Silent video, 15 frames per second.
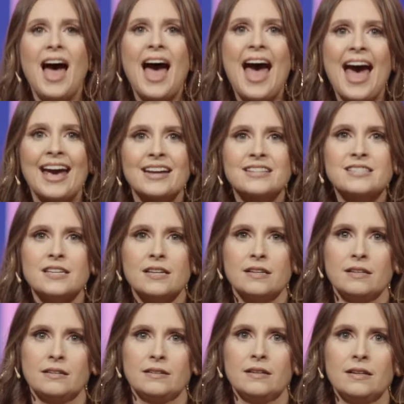act.
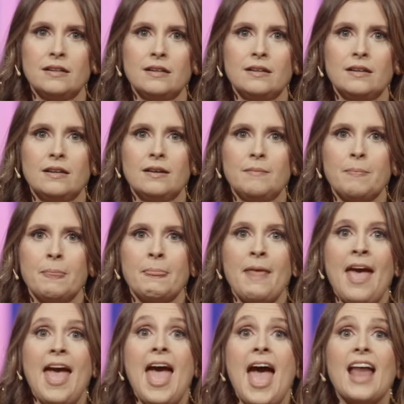
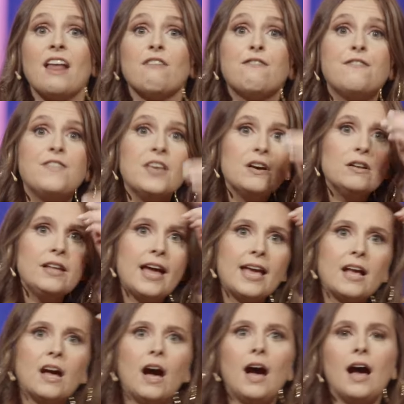And I feel
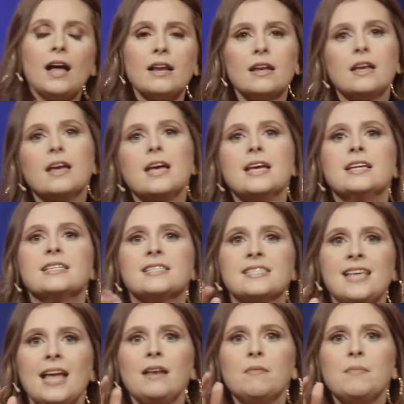like God
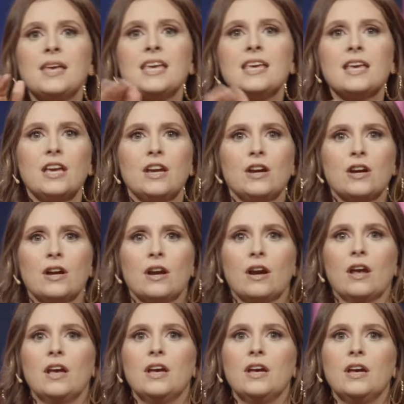sent me here
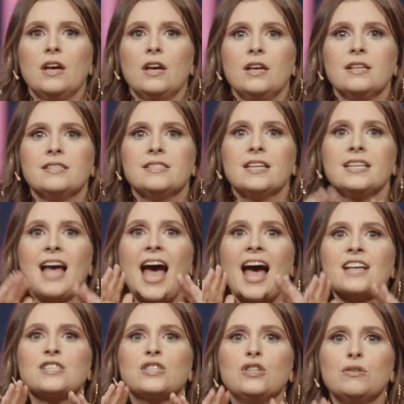to
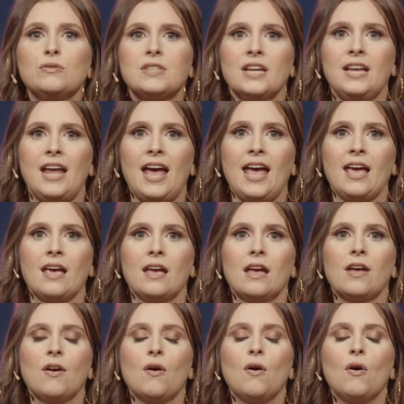ask you today,
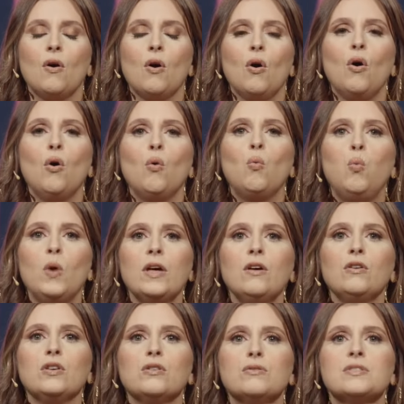will
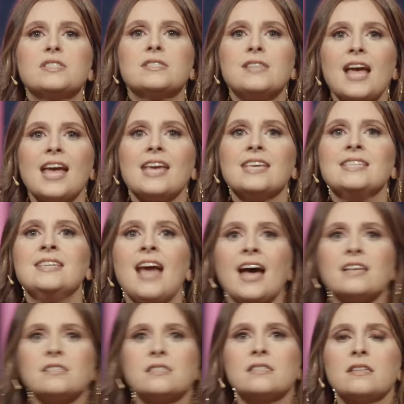you say
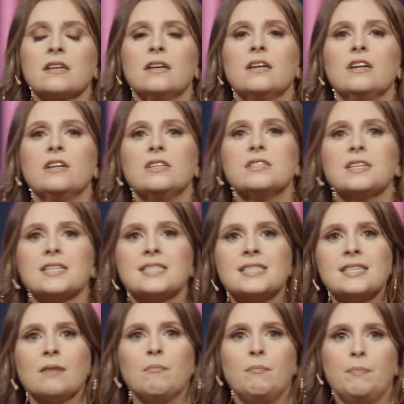yes to
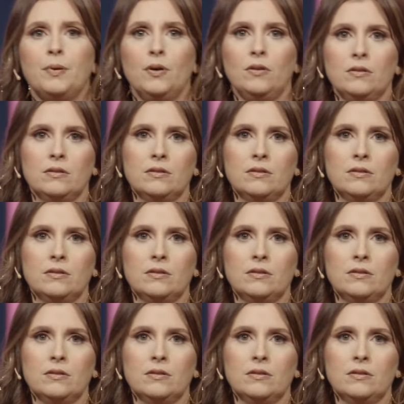simple?